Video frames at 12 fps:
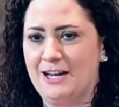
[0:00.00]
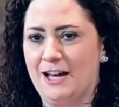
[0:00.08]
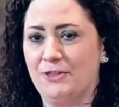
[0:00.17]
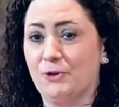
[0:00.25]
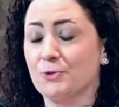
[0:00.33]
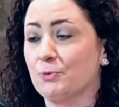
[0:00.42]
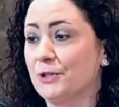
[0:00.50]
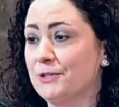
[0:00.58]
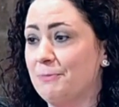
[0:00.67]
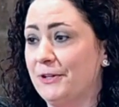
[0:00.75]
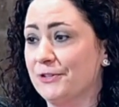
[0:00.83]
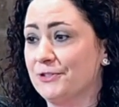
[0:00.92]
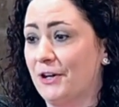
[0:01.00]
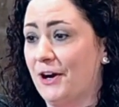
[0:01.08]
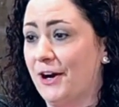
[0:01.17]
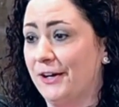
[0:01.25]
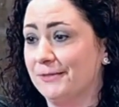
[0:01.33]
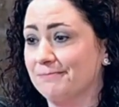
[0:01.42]
And those words pierced our
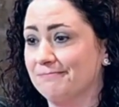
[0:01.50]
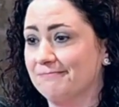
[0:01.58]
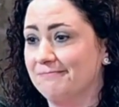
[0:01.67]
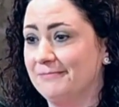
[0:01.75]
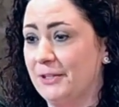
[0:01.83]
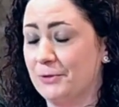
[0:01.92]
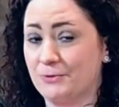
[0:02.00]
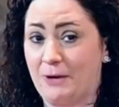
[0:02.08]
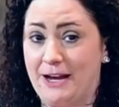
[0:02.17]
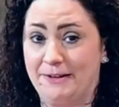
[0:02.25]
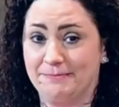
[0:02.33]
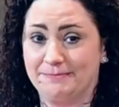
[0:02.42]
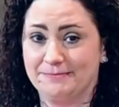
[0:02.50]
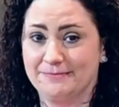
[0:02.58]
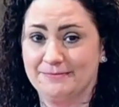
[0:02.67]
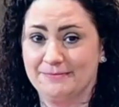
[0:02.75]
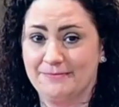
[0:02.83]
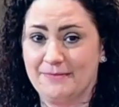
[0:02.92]
heart. He was right.
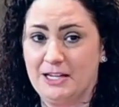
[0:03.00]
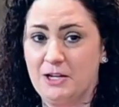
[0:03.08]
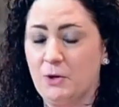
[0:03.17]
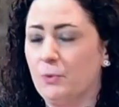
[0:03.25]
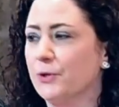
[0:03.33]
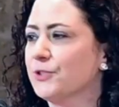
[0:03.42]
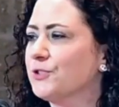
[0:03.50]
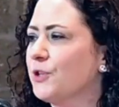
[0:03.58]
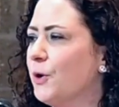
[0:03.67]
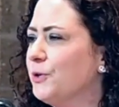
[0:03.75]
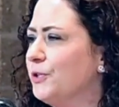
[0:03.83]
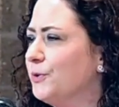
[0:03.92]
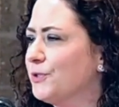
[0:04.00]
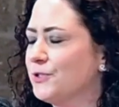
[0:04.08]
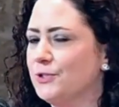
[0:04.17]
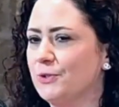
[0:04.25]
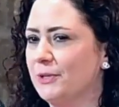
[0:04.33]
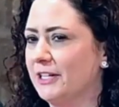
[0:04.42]
We were so used
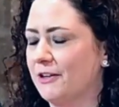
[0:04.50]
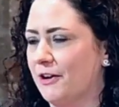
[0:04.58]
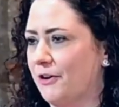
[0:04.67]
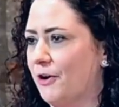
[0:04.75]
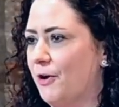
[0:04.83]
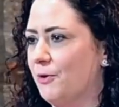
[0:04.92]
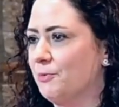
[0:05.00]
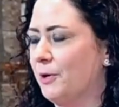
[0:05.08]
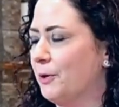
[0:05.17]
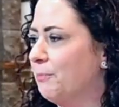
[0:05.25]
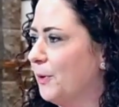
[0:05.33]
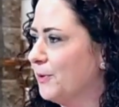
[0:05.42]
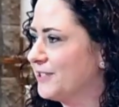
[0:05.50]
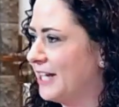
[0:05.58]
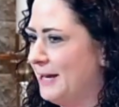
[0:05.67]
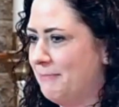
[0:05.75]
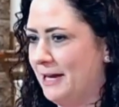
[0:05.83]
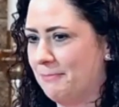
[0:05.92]
to doing it on our own. We were both
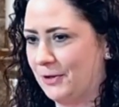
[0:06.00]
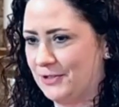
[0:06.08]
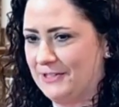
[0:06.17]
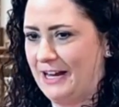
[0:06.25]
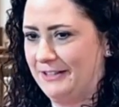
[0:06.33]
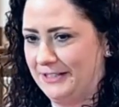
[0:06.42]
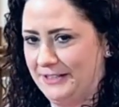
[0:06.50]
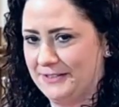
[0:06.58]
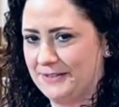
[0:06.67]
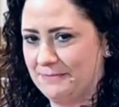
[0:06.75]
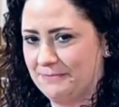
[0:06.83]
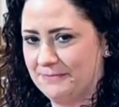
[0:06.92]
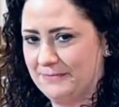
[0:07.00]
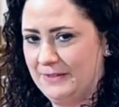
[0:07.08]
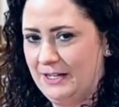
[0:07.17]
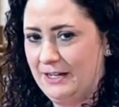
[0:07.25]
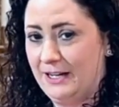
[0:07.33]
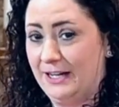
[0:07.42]
type A personalities.
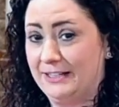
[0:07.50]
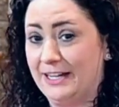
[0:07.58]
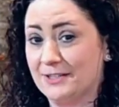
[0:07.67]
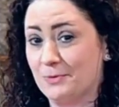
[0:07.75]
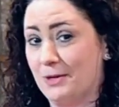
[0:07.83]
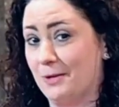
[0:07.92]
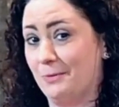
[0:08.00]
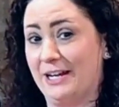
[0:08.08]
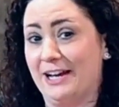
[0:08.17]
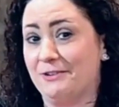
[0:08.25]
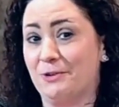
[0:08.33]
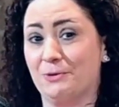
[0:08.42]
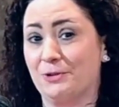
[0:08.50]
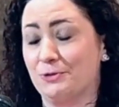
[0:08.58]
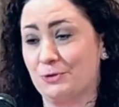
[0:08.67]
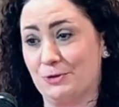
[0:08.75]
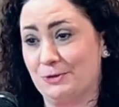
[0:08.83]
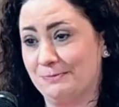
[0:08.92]
And guess what? We had no
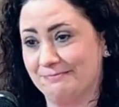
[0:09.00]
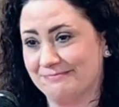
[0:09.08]
control.